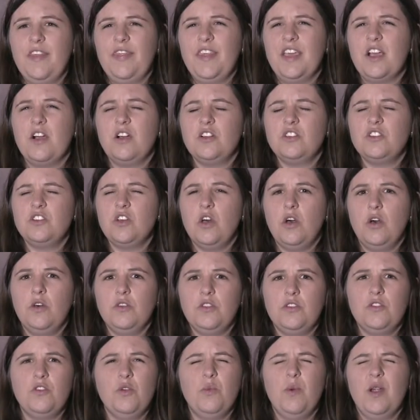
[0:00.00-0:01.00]
they got told
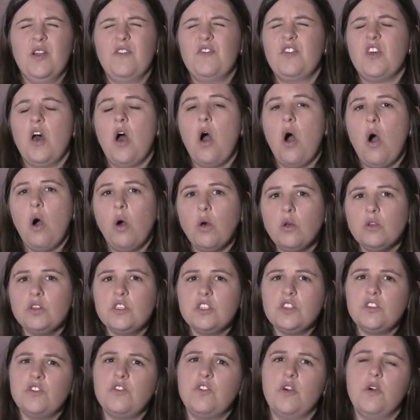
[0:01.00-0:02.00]
through one of the
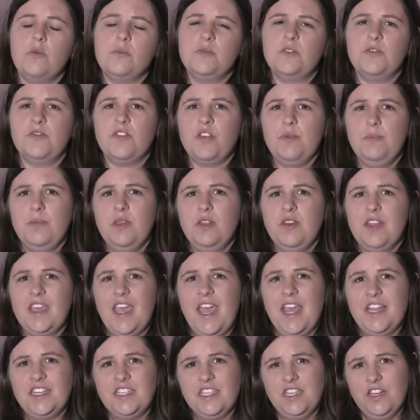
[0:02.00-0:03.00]
oldest forms of
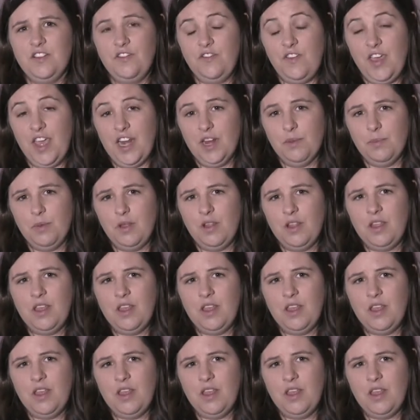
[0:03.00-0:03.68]
communication available.